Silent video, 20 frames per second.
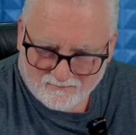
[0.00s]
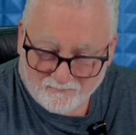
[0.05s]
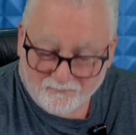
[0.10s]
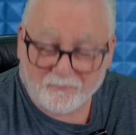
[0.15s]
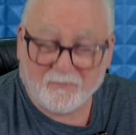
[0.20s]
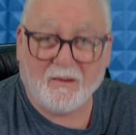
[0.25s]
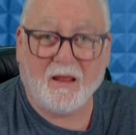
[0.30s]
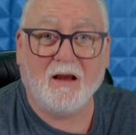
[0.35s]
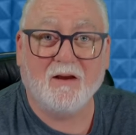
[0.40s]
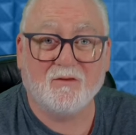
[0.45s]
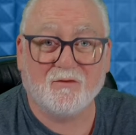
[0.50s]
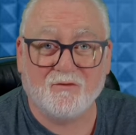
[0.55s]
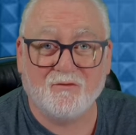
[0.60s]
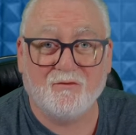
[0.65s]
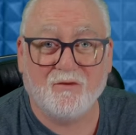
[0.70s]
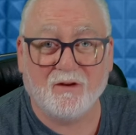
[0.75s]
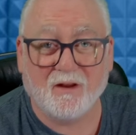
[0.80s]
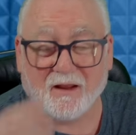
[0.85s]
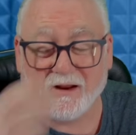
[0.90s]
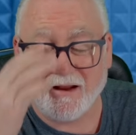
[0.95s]
That's
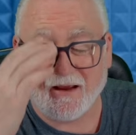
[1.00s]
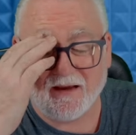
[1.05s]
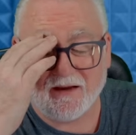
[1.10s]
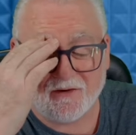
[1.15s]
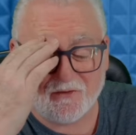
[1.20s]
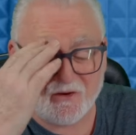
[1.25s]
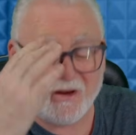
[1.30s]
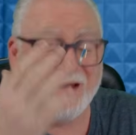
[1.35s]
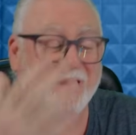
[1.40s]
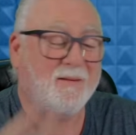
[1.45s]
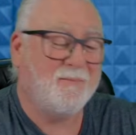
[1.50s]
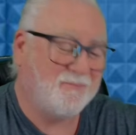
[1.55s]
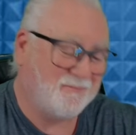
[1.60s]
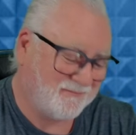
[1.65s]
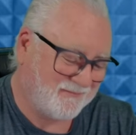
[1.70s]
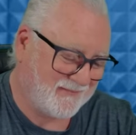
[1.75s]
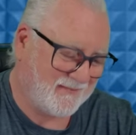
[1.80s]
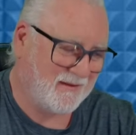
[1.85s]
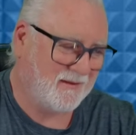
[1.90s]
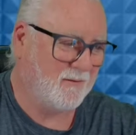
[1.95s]
really nice,
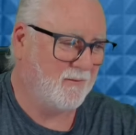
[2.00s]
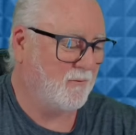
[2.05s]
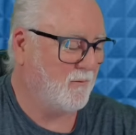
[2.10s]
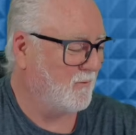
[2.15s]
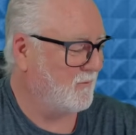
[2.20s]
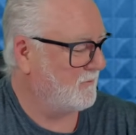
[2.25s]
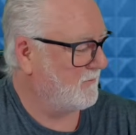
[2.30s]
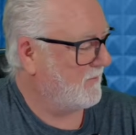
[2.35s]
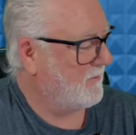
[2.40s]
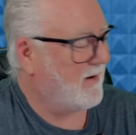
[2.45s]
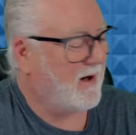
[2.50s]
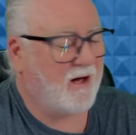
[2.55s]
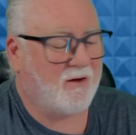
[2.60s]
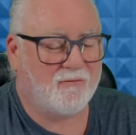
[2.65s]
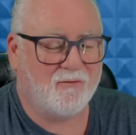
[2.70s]
apart